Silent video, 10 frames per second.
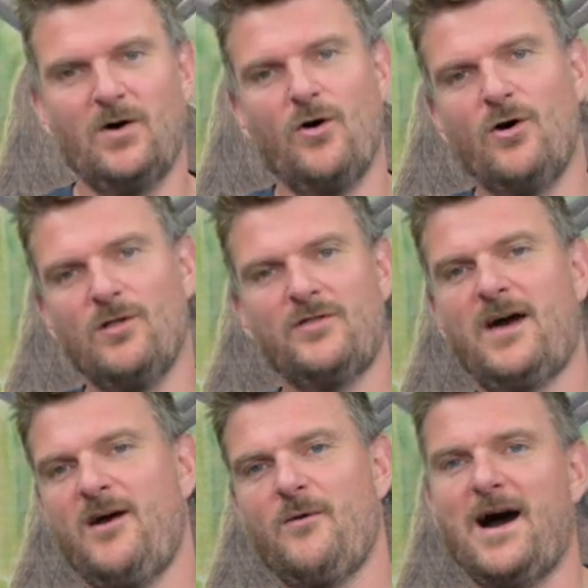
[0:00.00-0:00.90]

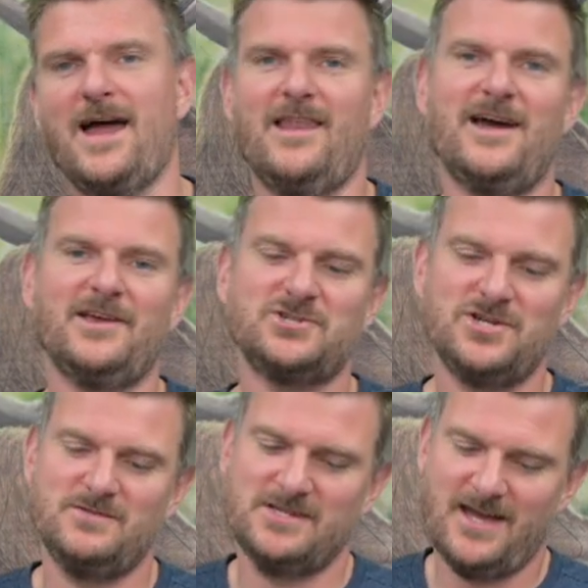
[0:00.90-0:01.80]
although I like
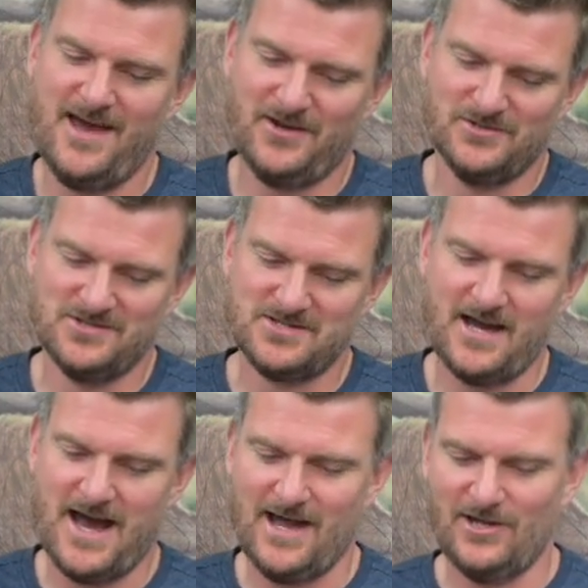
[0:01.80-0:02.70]
shooting air guns
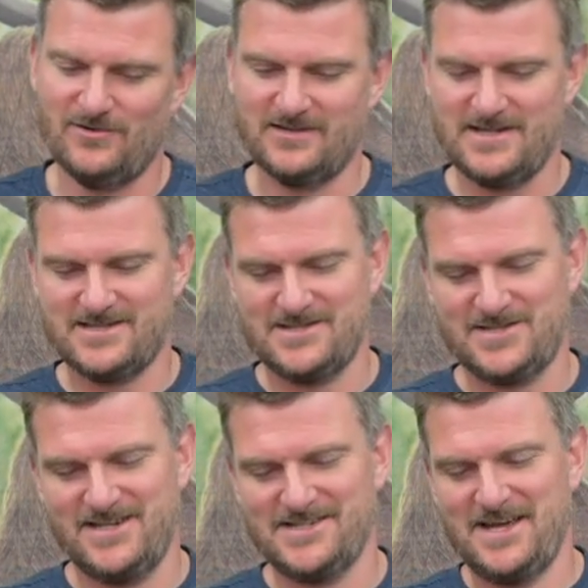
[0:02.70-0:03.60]
at long
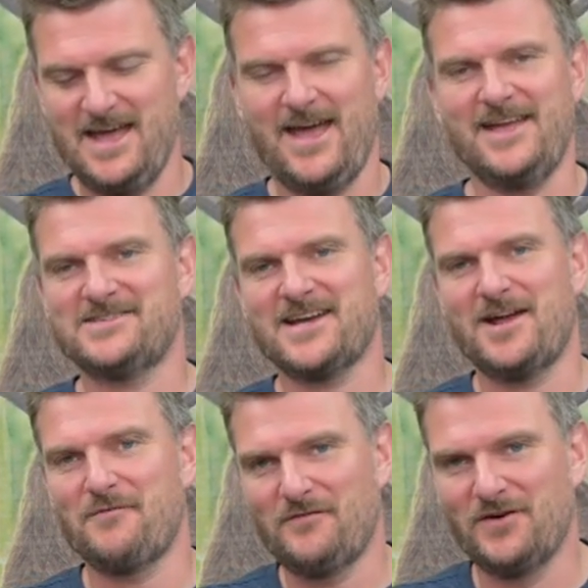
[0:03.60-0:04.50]
distances, it's
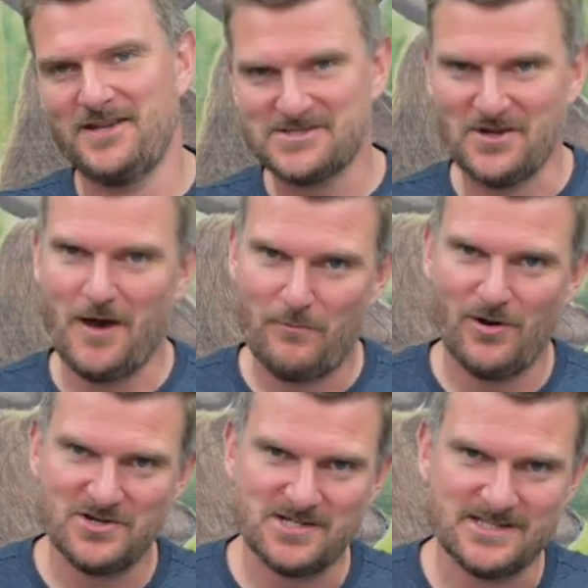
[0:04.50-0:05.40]
kind of fun, it's not a
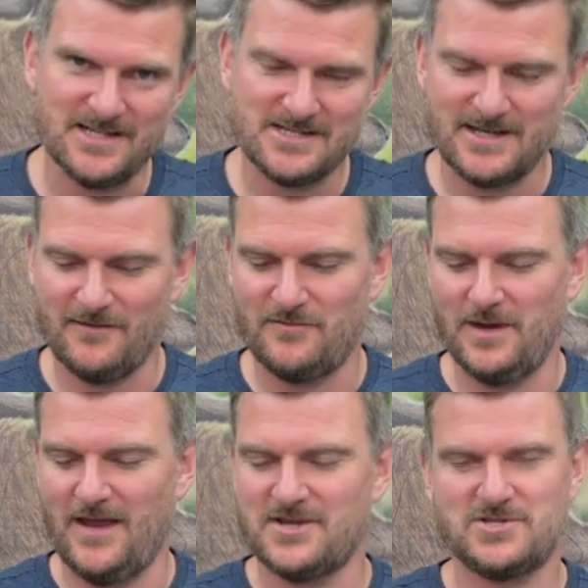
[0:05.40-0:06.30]
project in itself for
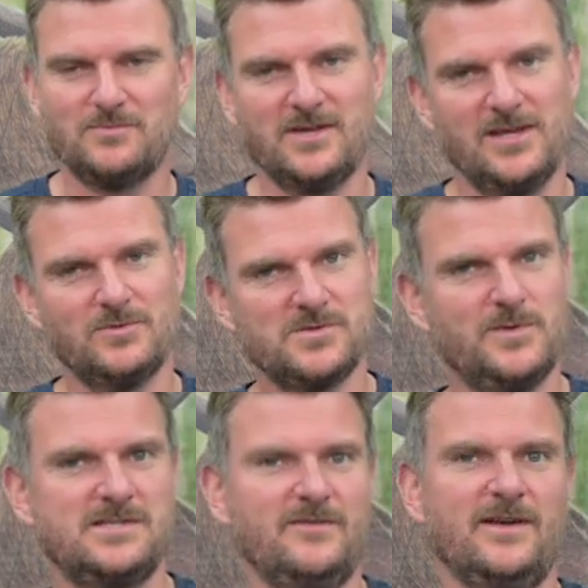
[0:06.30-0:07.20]
me, and that's something you would
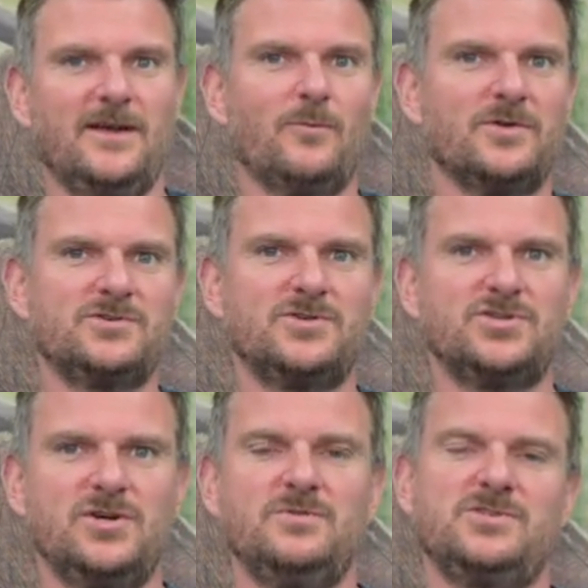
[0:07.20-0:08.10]
specifically want to
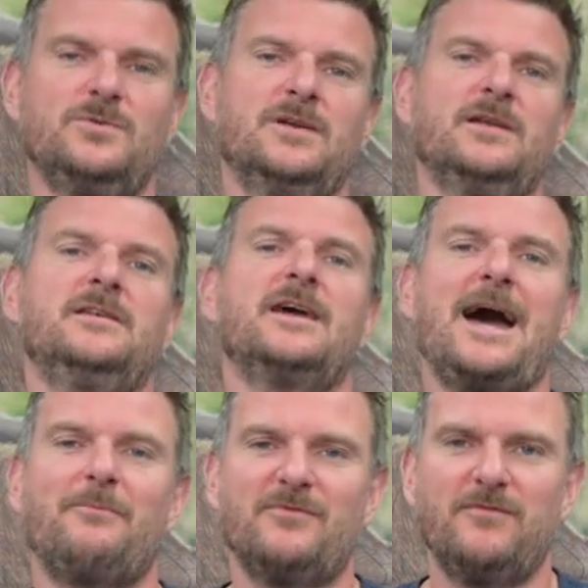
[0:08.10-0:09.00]
tune to and
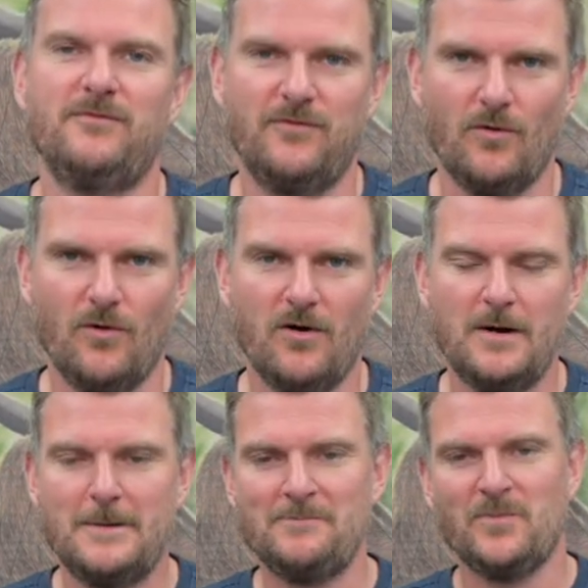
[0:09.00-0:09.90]
adapt for.
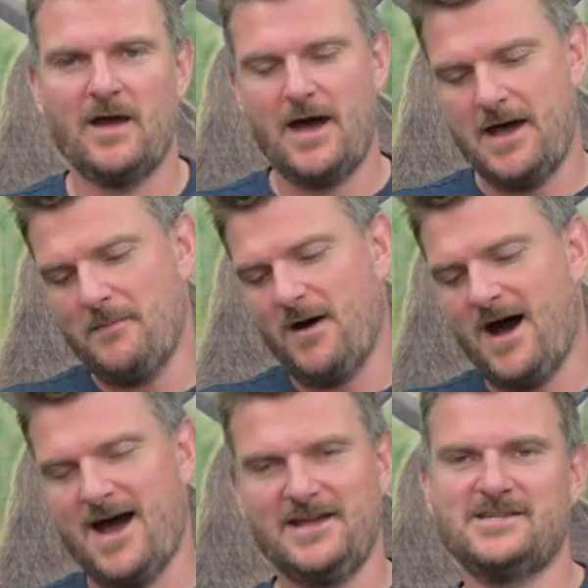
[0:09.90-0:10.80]
Um,
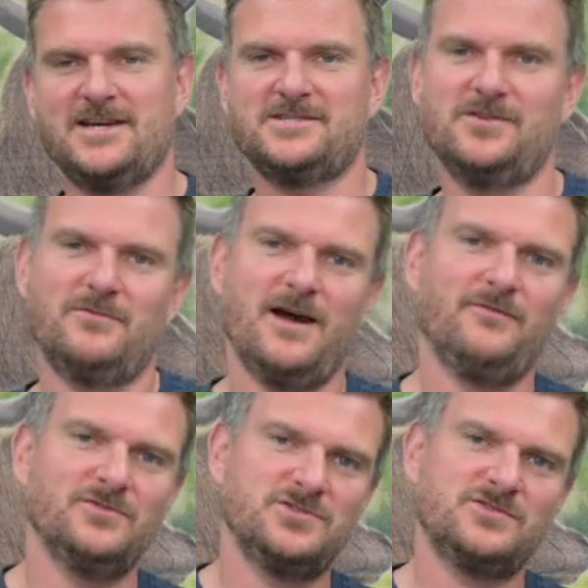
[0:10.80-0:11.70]
I tested the
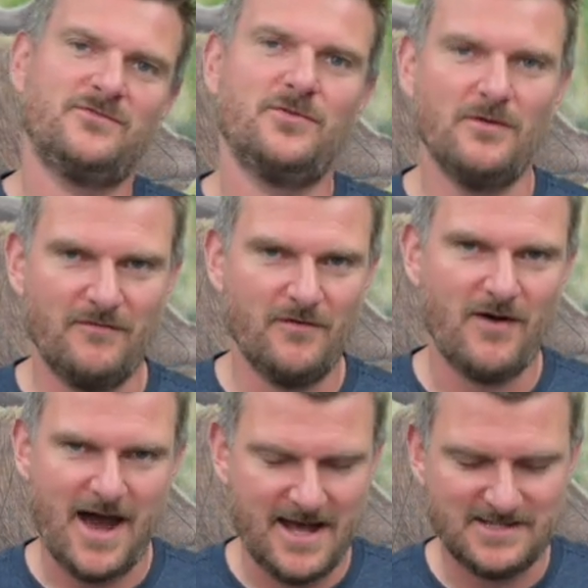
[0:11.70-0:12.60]
rifle just through a
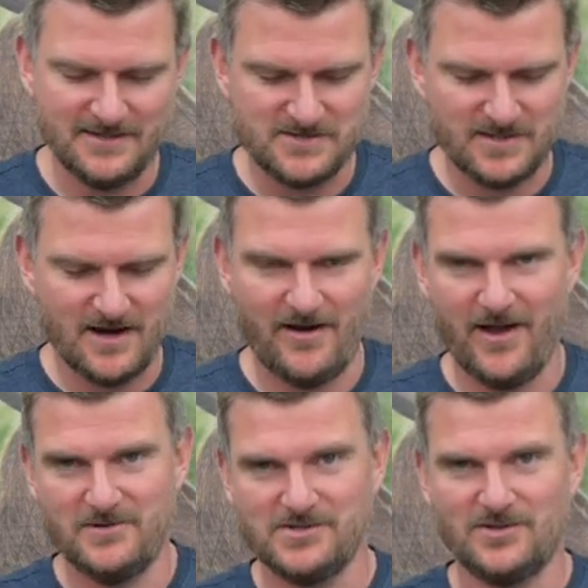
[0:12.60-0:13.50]
variety of
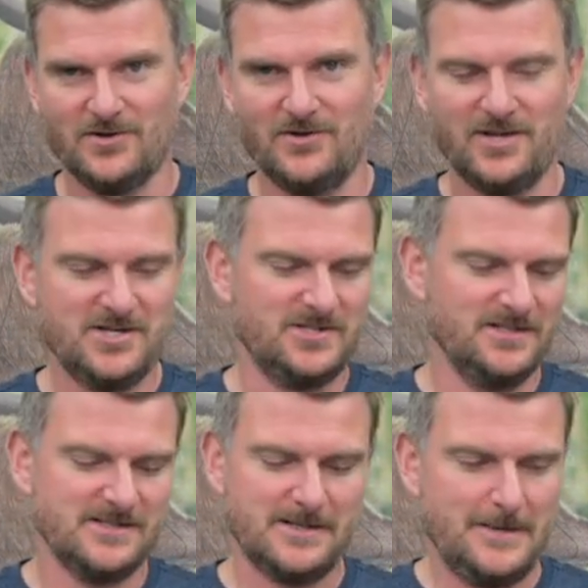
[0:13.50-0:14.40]
scenarios and
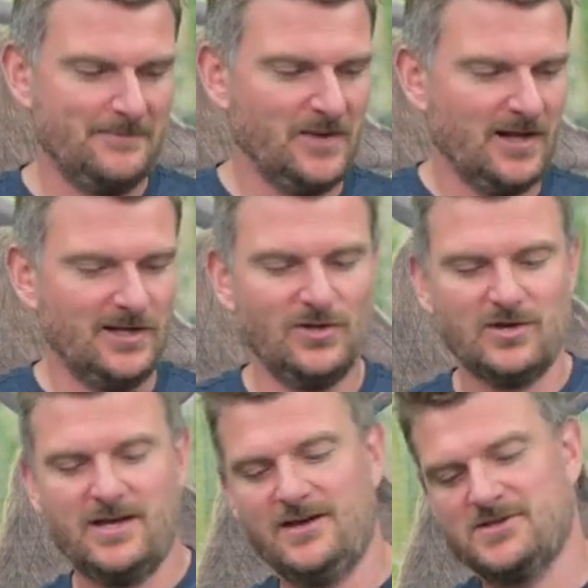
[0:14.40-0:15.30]
conditions.
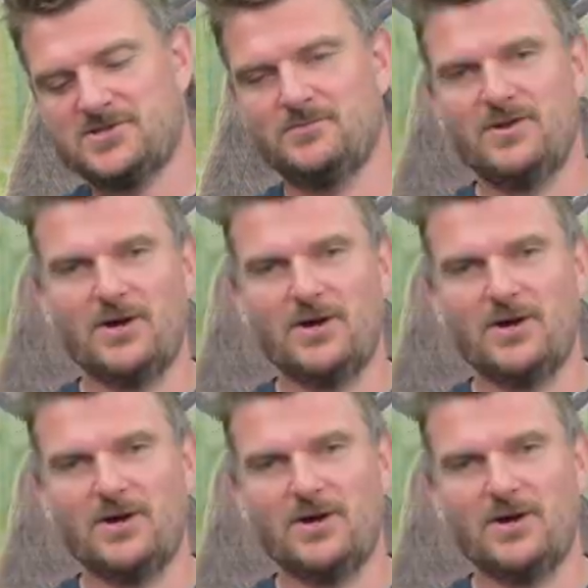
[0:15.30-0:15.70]
Looking at some of